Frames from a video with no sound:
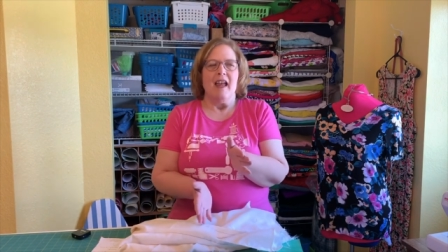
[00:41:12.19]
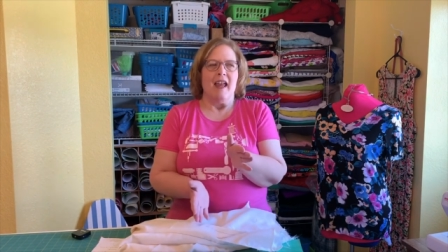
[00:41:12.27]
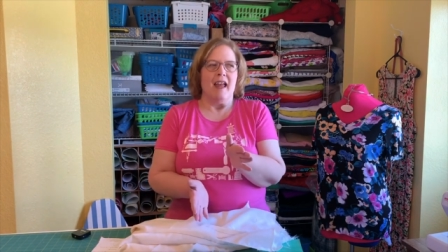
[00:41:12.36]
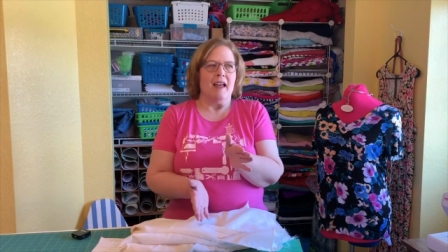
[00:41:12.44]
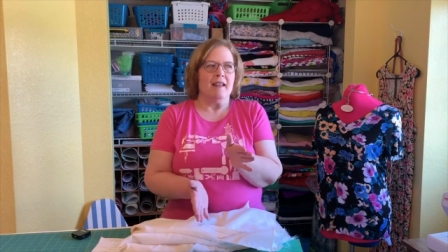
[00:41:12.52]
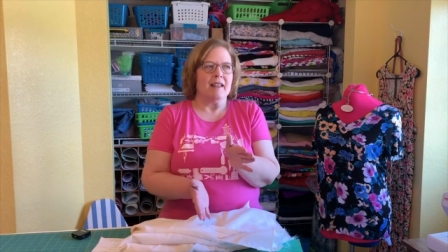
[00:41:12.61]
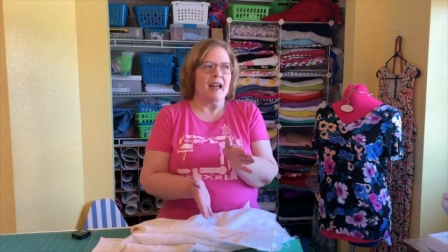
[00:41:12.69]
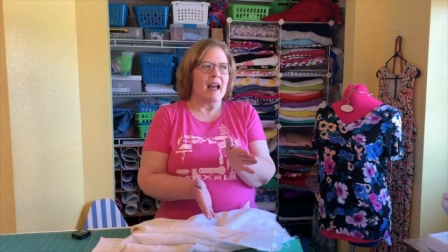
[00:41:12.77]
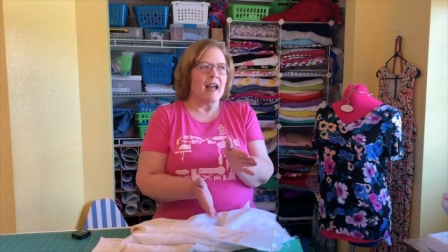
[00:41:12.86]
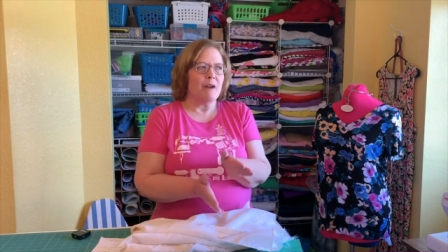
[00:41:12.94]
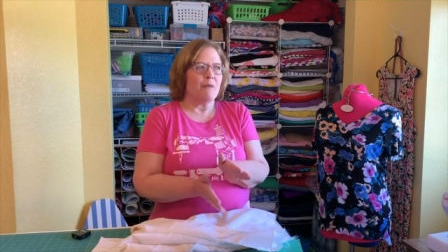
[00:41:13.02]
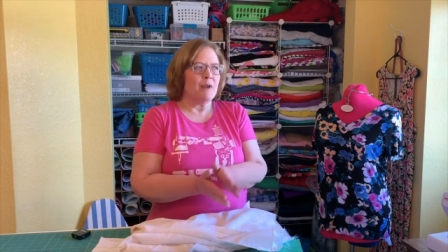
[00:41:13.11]
and
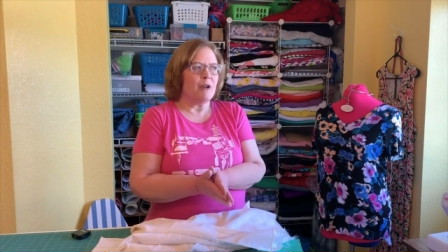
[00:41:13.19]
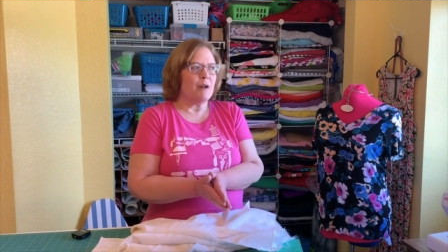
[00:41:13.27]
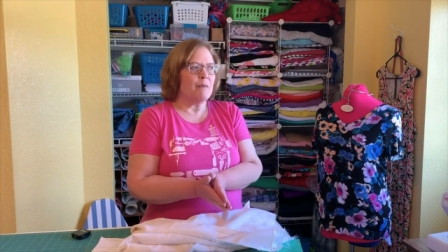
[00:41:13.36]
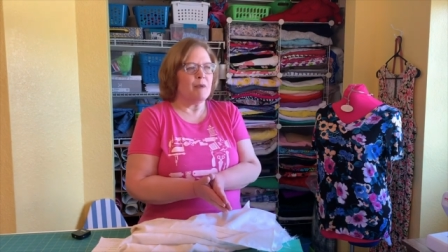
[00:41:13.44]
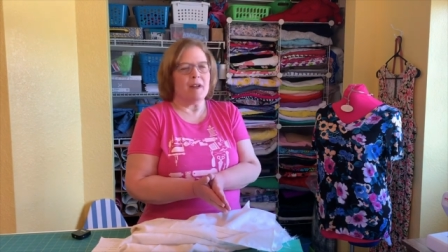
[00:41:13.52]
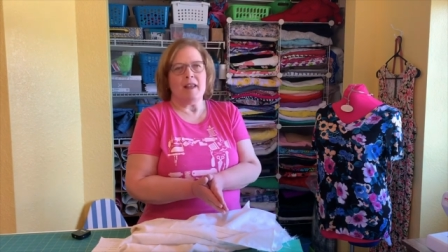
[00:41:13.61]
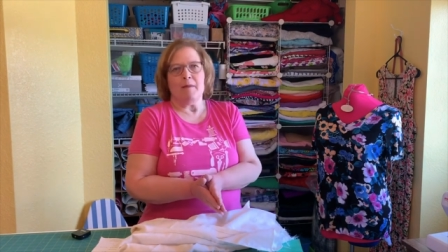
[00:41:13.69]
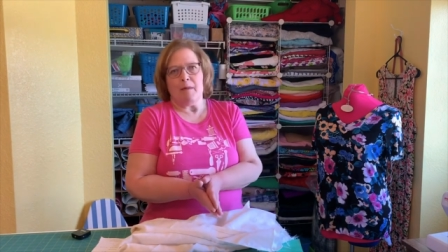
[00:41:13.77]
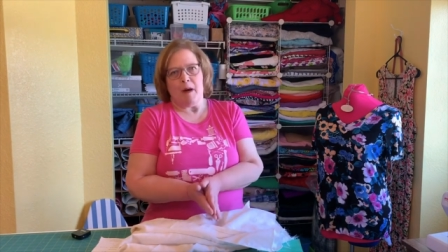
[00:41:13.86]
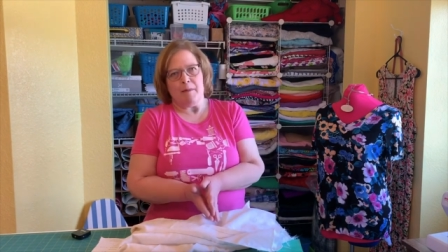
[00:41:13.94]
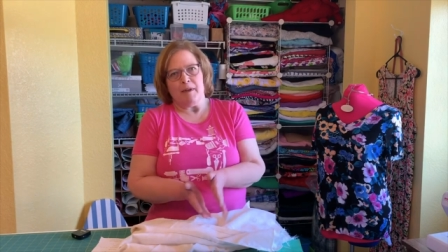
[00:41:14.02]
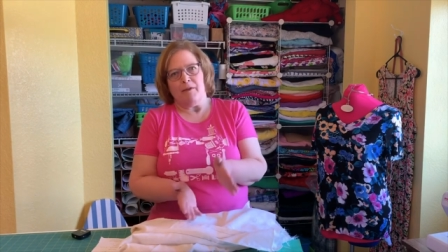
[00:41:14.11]
I will bring them up.